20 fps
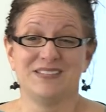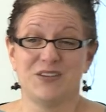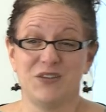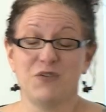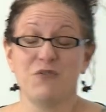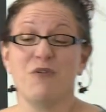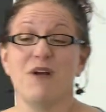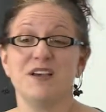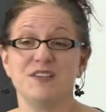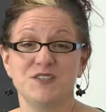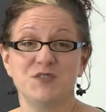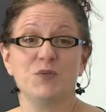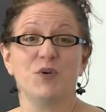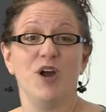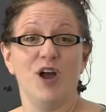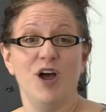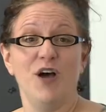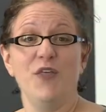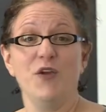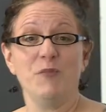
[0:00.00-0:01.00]
so the rest
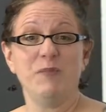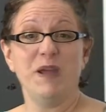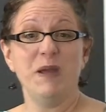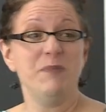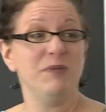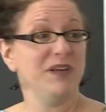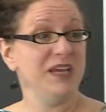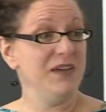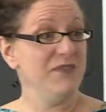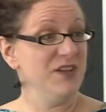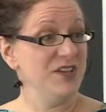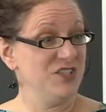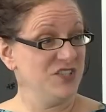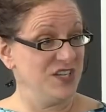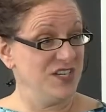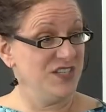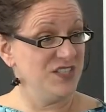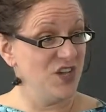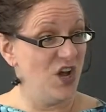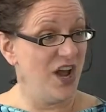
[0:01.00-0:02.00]
were other people. Even
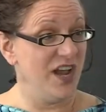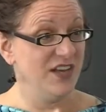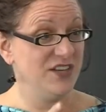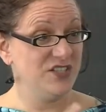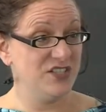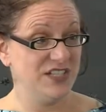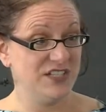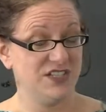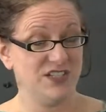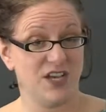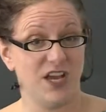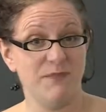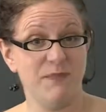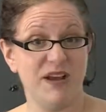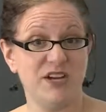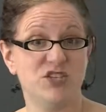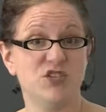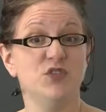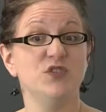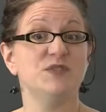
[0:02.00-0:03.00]
she saw and she
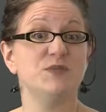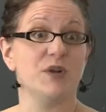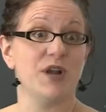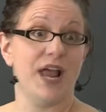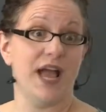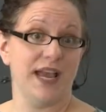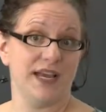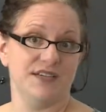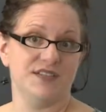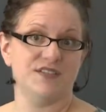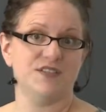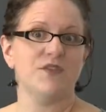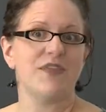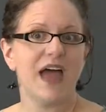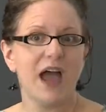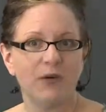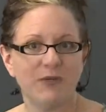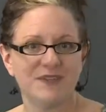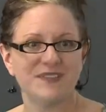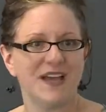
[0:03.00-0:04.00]
said my shoes were nice. So
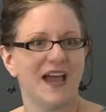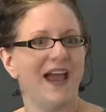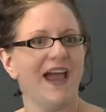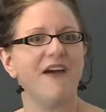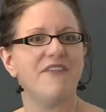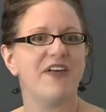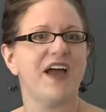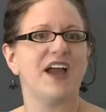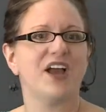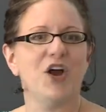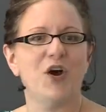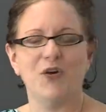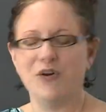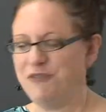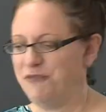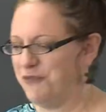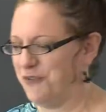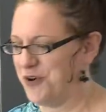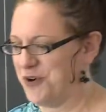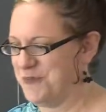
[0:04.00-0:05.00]
that was, I had that
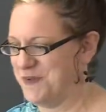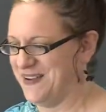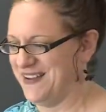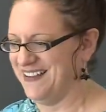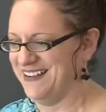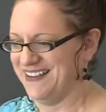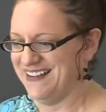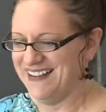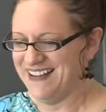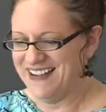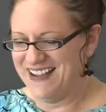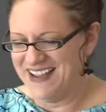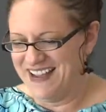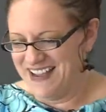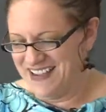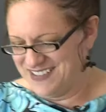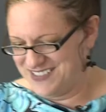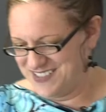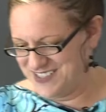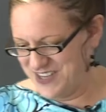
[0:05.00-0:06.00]
going for me.
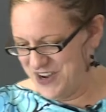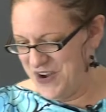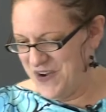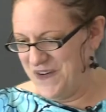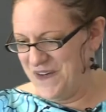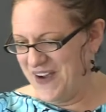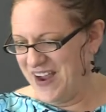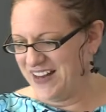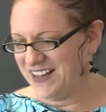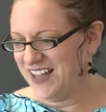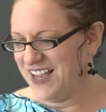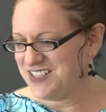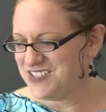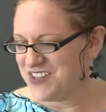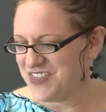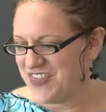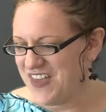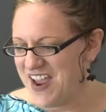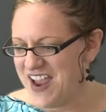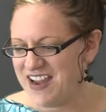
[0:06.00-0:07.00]
So I'd
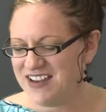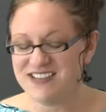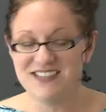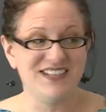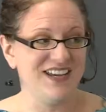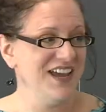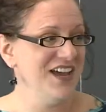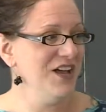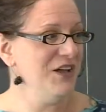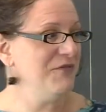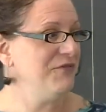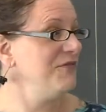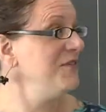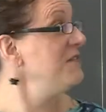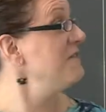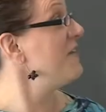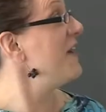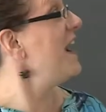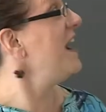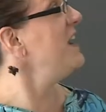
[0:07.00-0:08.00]
like to thank Dale
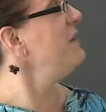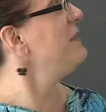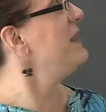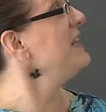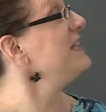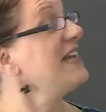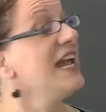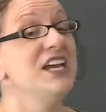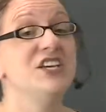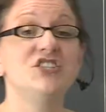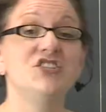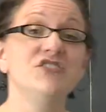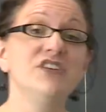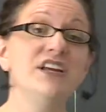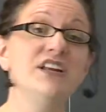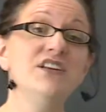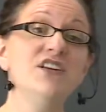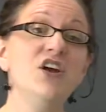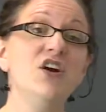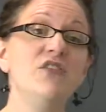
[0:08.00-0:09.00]
for inviting me. In case
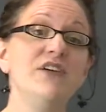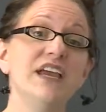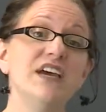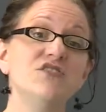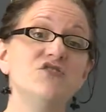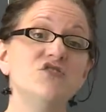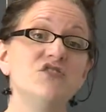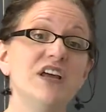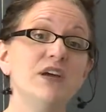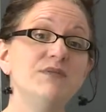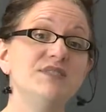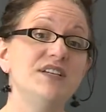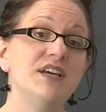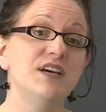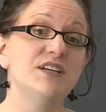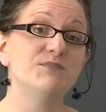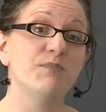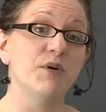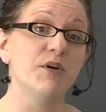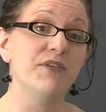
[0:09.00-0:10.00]
you didn't know, yesterday was
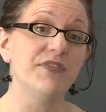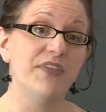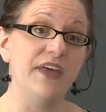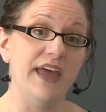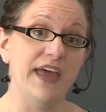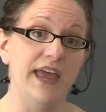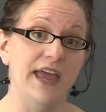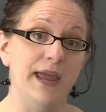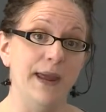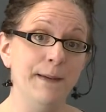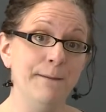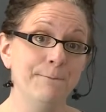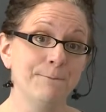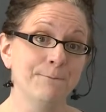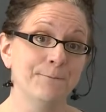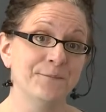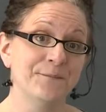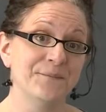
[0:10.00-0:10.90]
Dale's birthday.